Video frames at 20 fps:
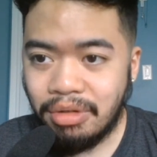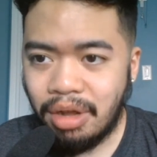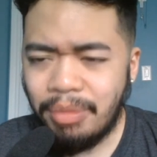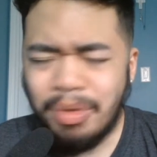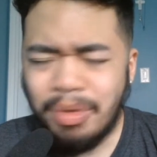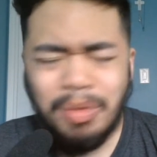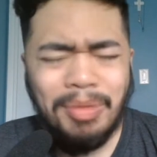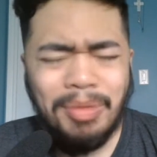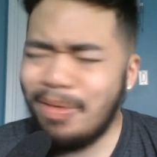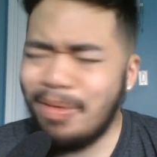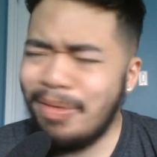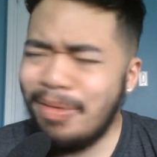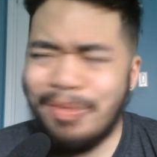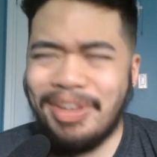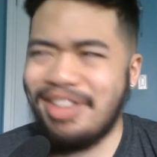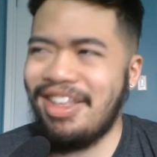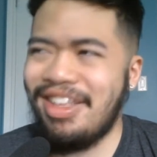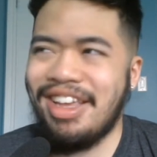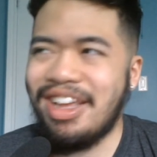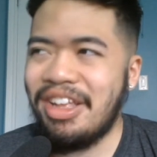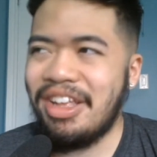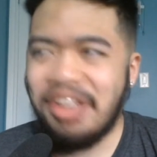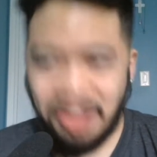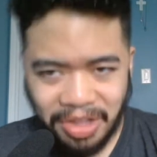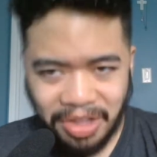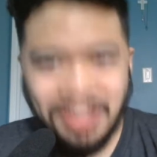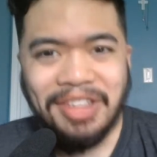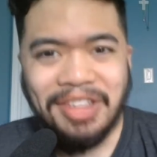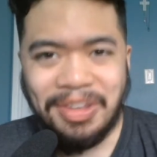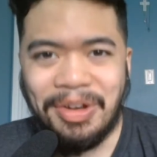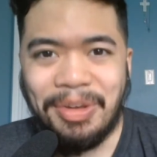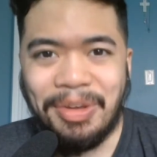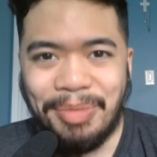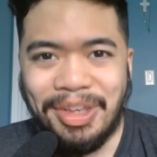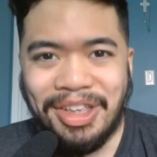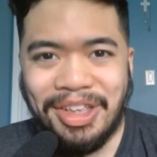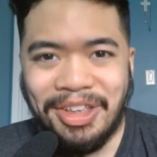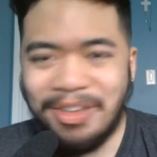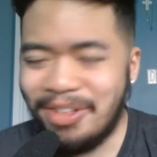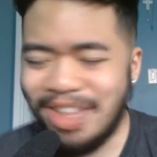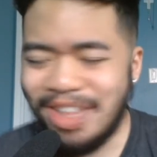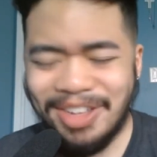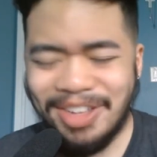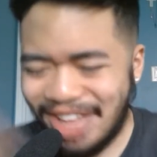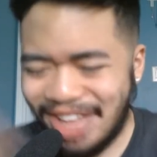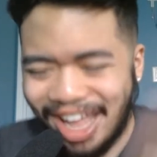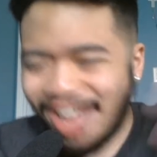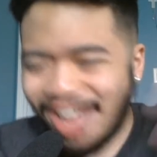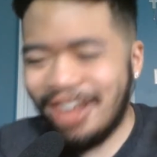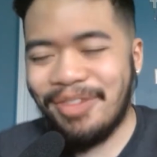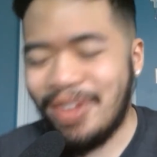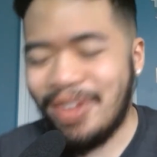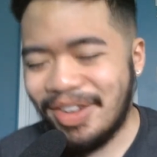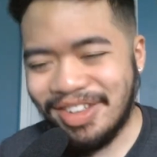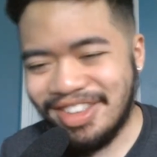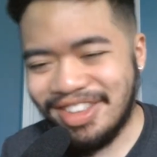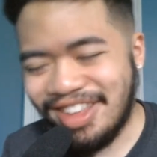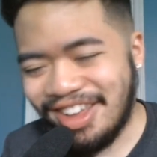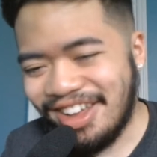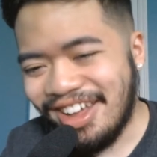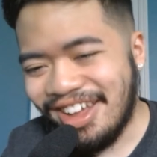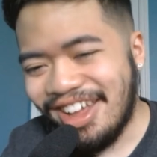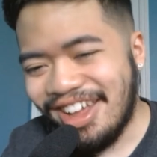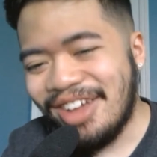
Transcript: I mean, what am I saying? It is gonna be cute. What the heck am I gonna say?